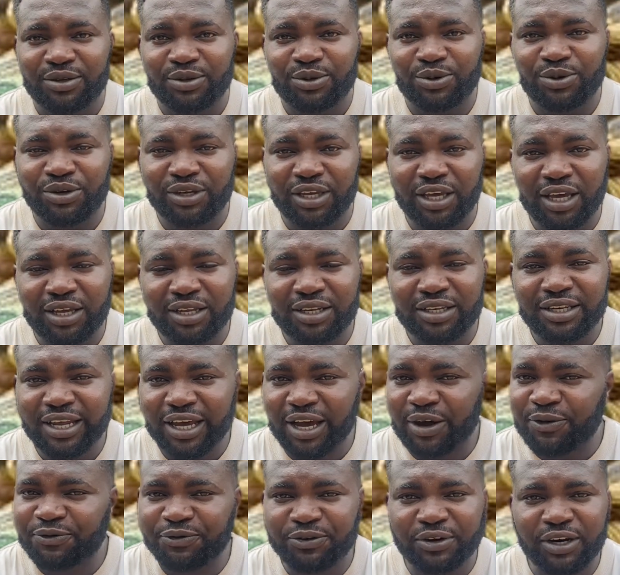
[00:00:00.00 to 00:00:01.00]
Okay? They
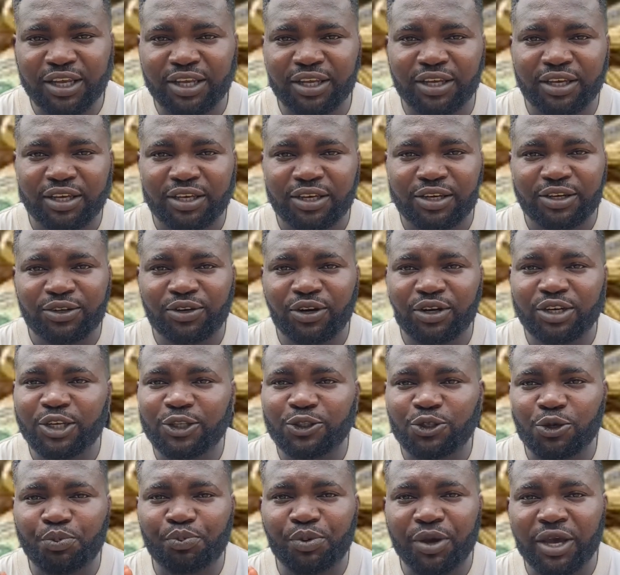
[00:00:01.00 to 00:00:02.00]
are free. You don't need
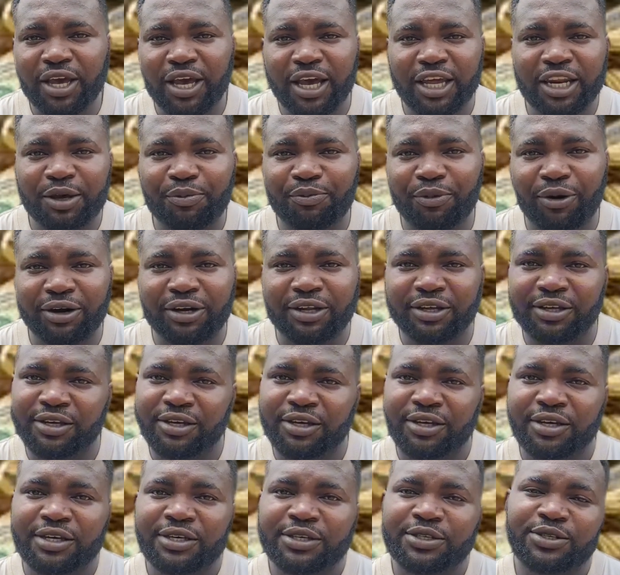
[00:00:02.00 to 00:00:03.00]
to pay anybody.
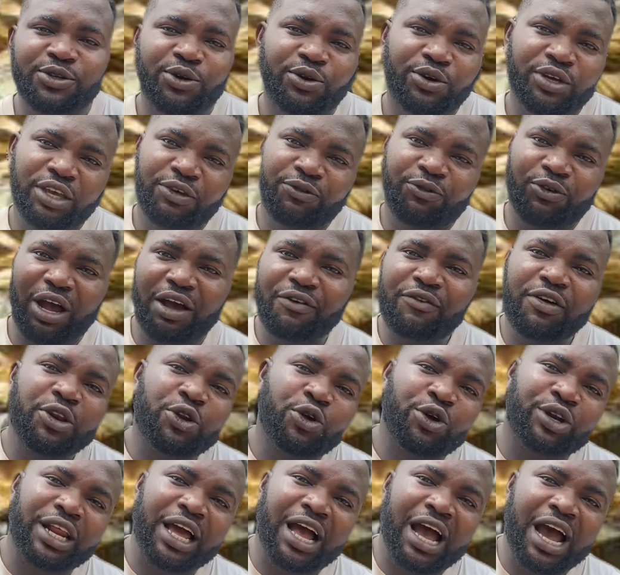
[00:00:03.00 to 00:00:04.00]
So if you have any
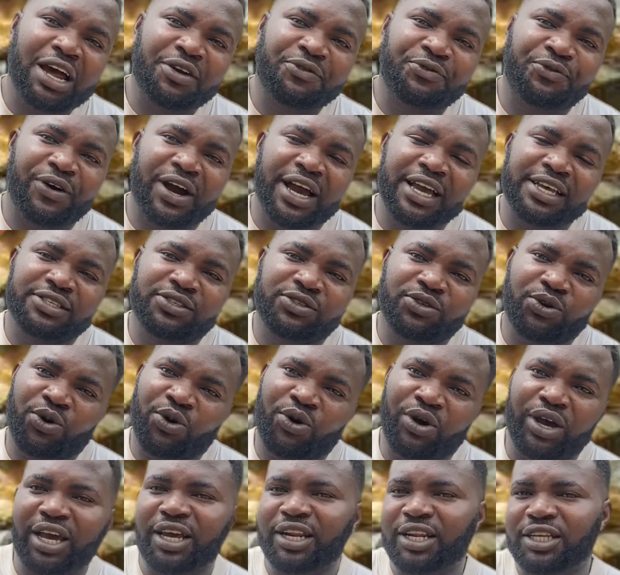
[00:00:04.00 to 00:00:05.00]
other advice
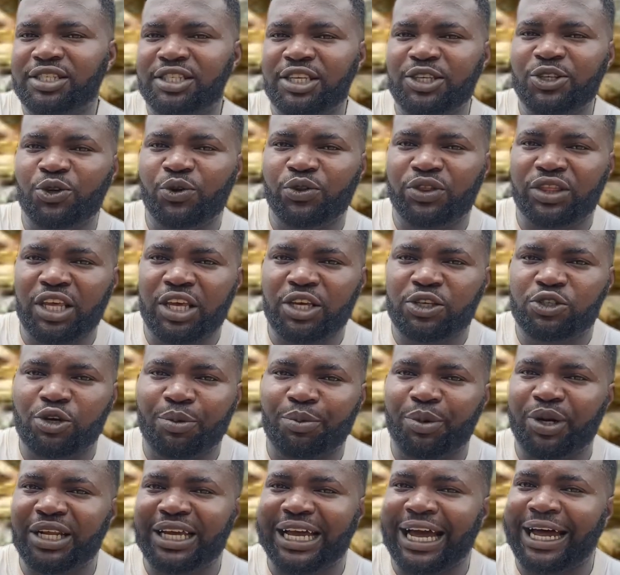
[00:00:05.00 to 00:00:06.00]
or anything you think
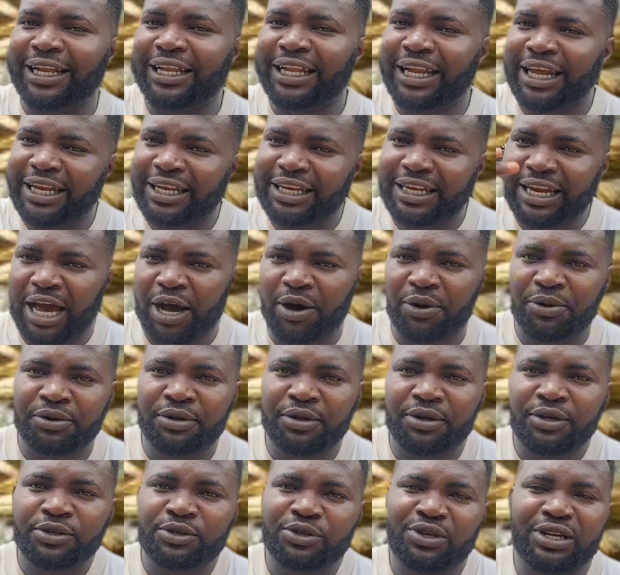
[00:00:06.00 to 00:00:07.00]
somebody can learn now
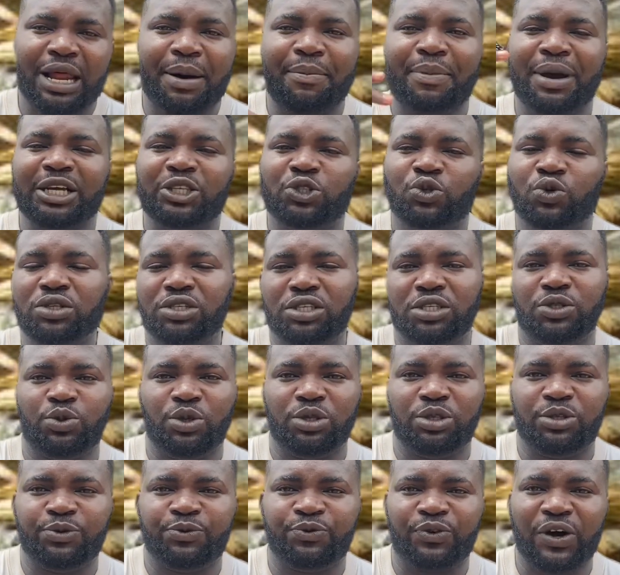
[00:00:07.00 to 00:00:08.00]
so that by
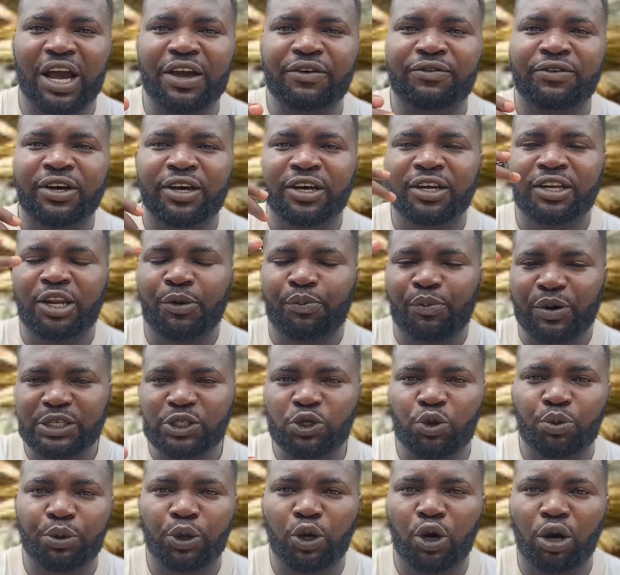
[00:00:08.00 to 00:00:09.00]
2025 the
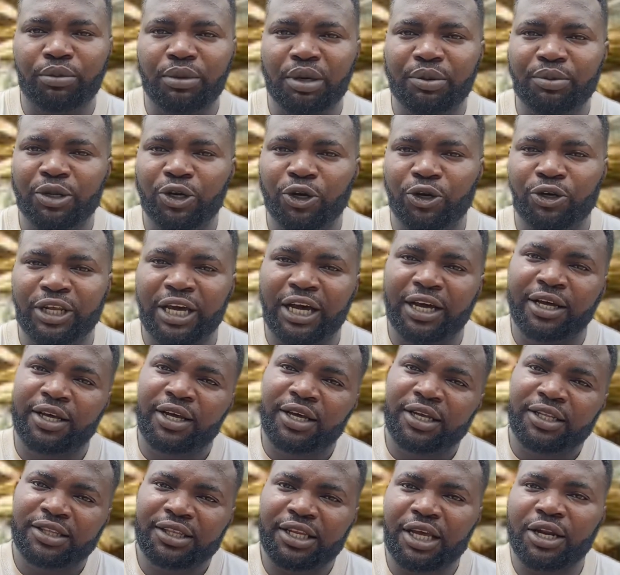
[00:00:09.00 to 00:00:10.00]
person will become a millionaire,
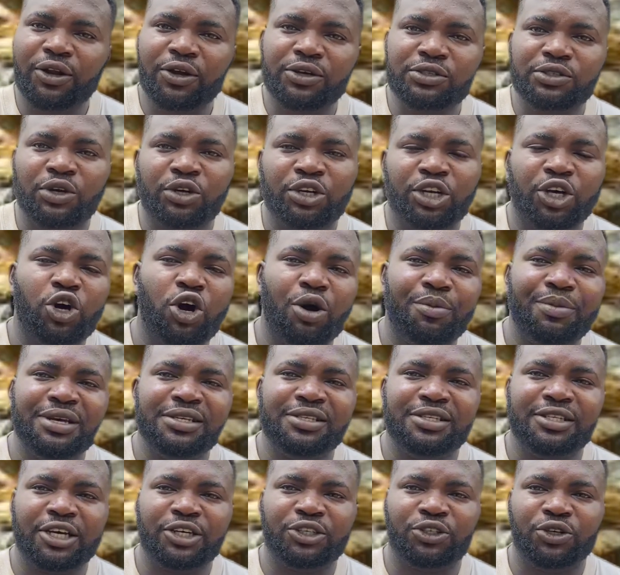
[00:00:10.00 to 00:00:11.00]
tell us on the comment
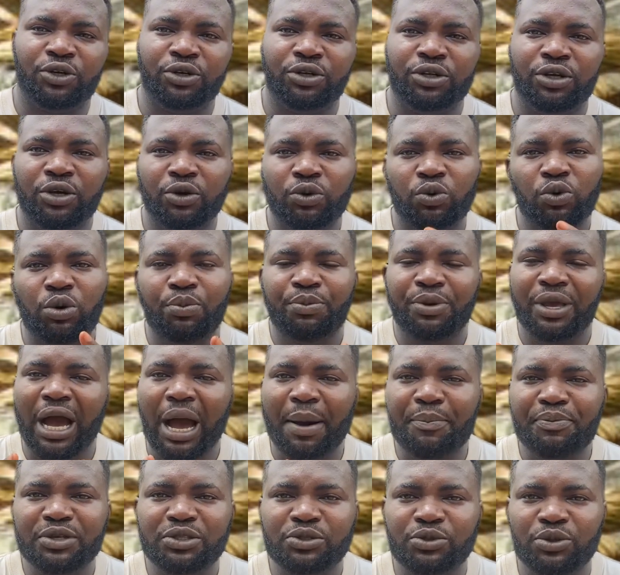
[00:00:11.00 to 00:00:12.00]
section. We'll be
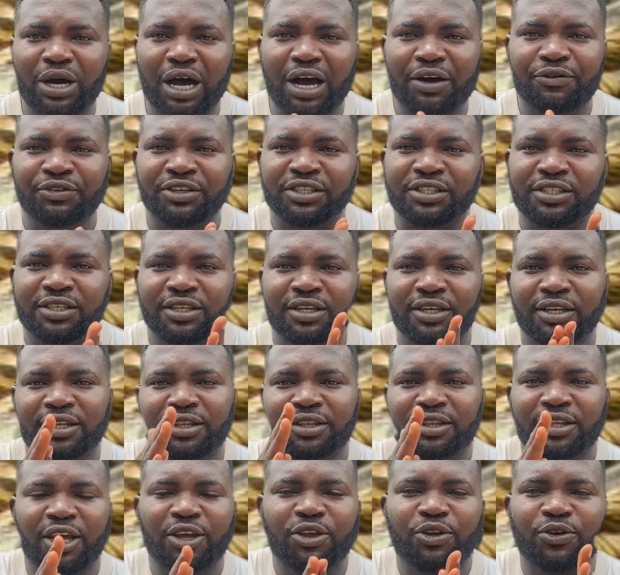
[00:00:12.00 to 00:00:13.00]
happy to have it.
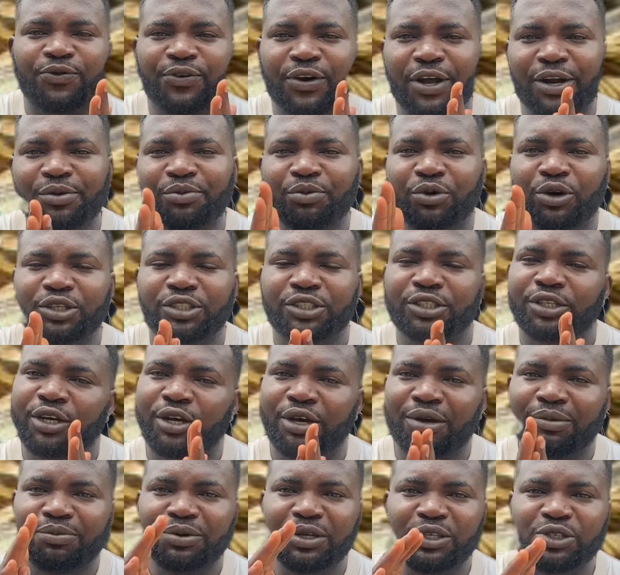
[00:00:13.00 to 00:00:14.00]
Thank you very much.
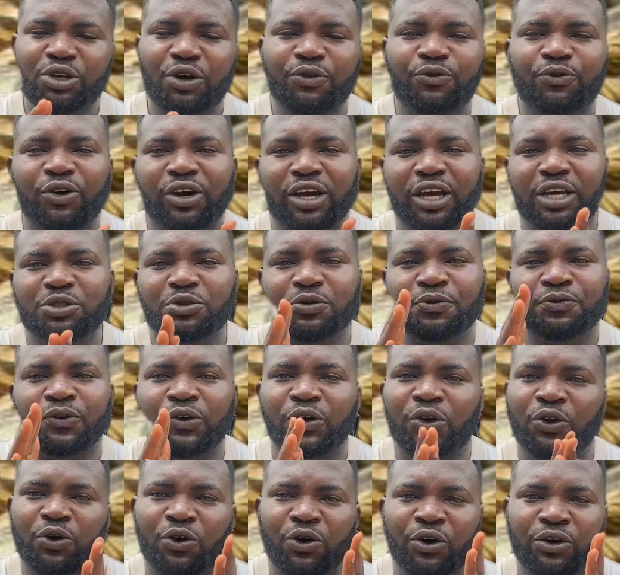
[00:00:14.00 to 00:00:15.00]
Please don't forget to
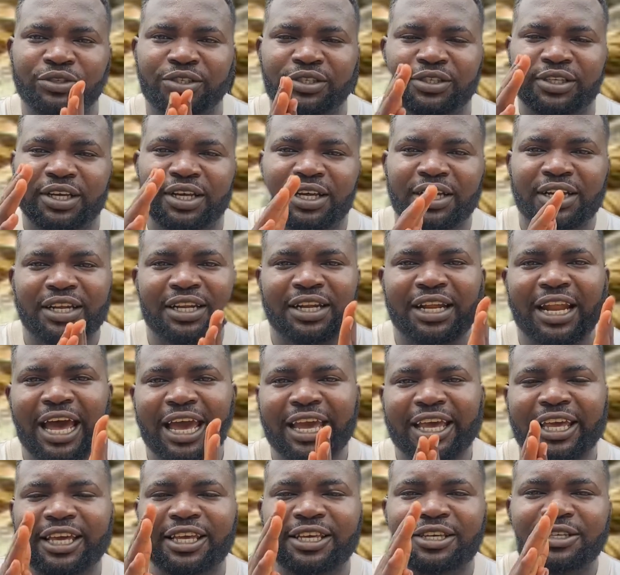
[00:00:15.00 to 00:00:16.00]
follow us,
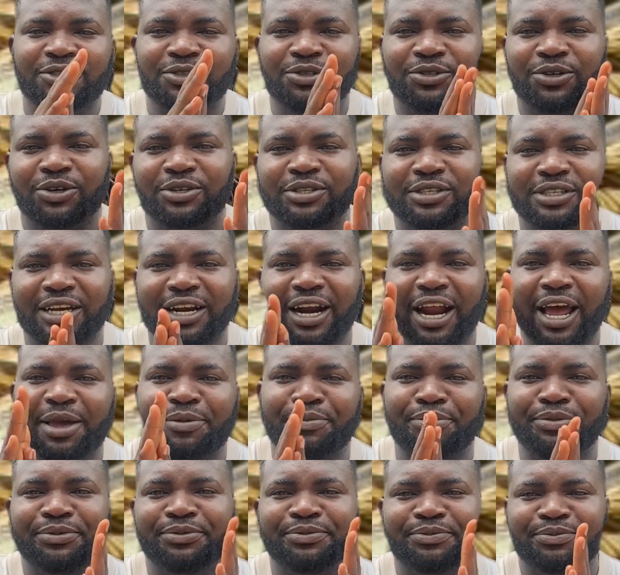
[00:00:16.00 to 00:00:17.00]
like, subscribe.
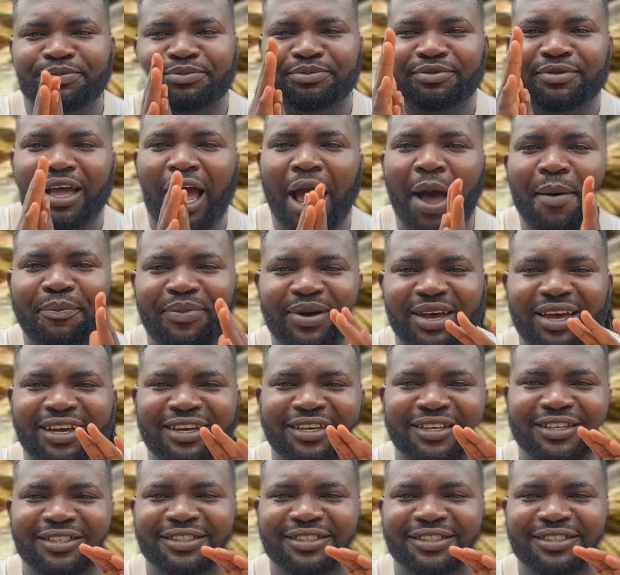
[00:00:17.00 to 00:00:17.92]
I beg.